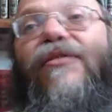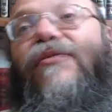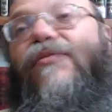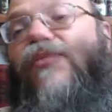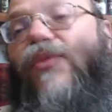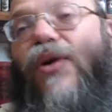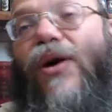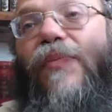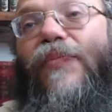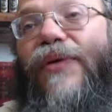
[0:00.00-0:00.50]

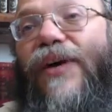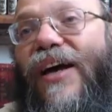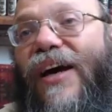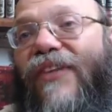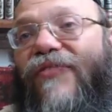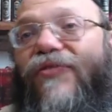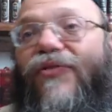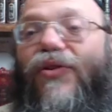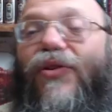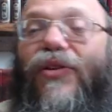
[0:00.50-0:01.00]
Bore Per
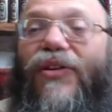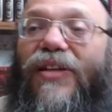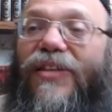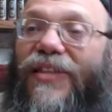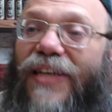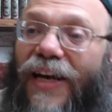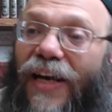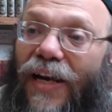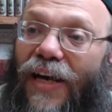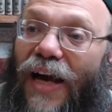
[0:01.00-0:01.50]
Gefen on the
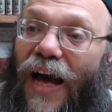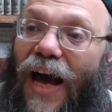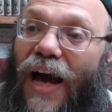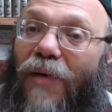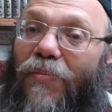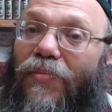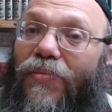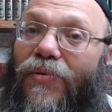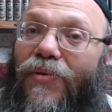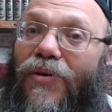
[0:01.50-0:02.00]
second
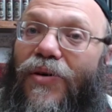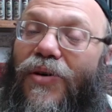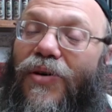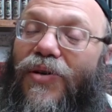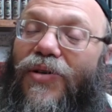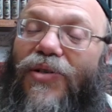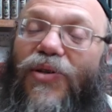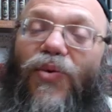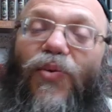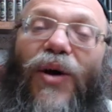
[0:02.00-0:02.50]
cup,
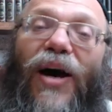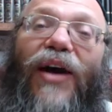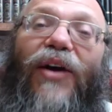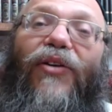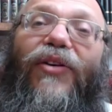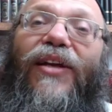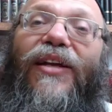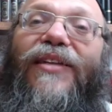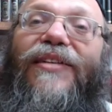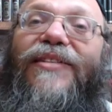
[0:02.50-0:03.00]
so why you
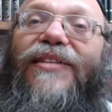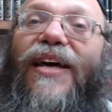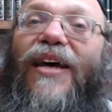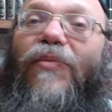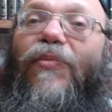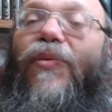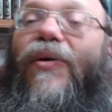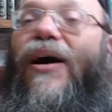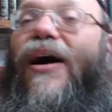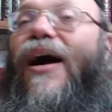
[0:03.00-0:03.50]
didn't say
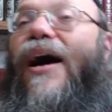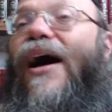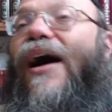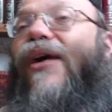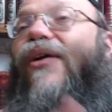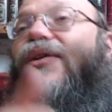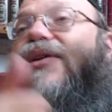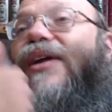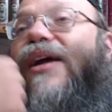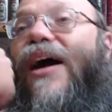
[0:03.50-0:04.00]
Baracha
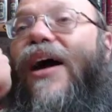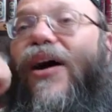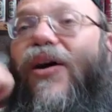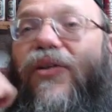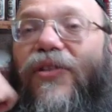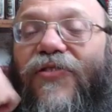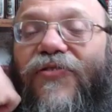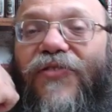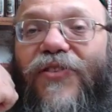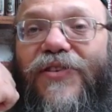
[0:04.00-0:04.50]
Achrona on
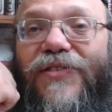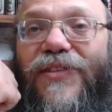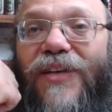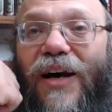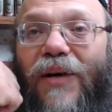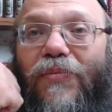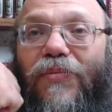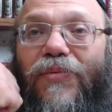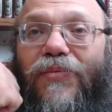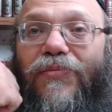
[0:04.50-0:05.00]
the first cup?